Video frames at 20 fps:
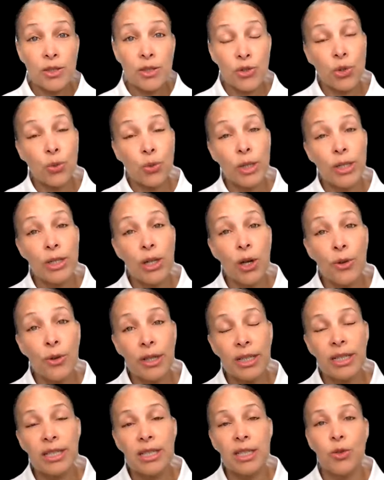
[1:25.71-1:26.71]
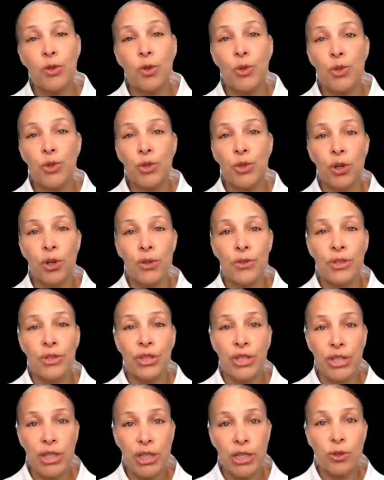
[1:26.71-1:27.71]
So we know that in sexual assaults,
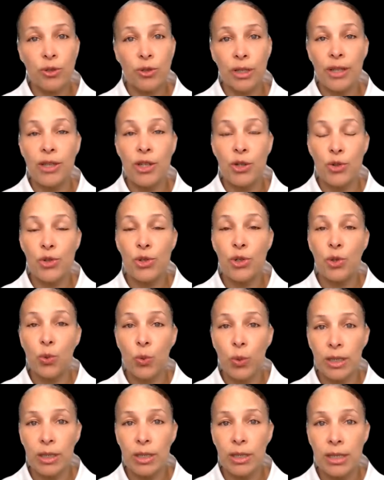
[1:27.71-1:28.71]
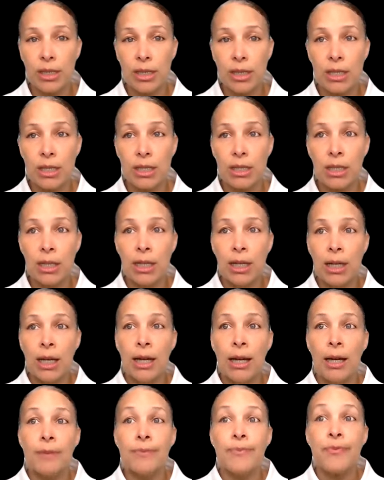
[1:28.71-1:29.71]
generally there's no witnesses
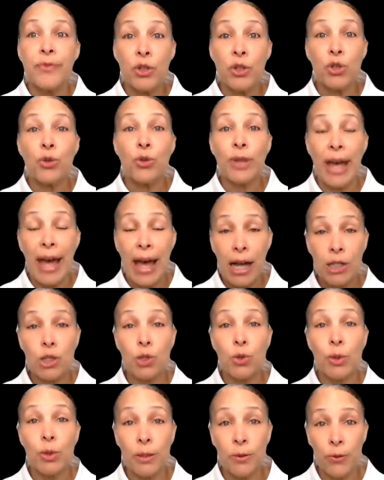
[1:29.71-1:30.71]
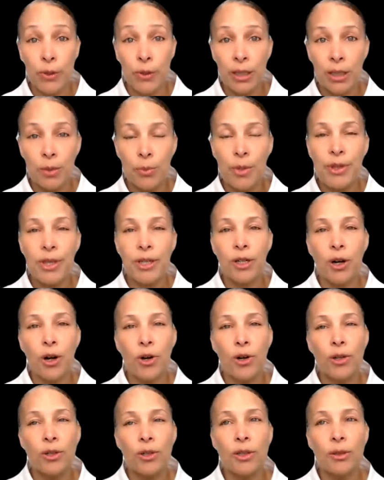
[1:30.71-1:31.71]
to the actual event, but there
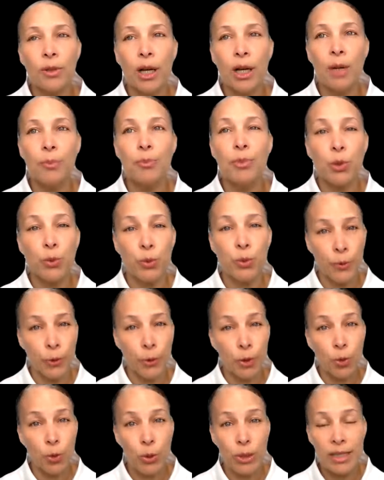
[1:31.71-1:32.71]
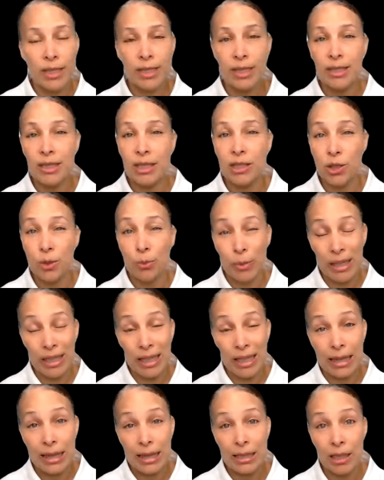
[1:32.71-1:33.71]
are peripheral witnesses that you may
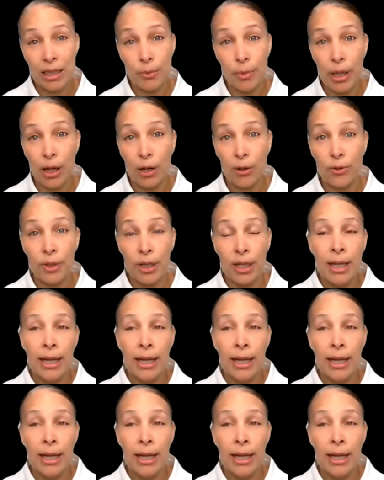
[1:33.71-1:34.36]
not think about.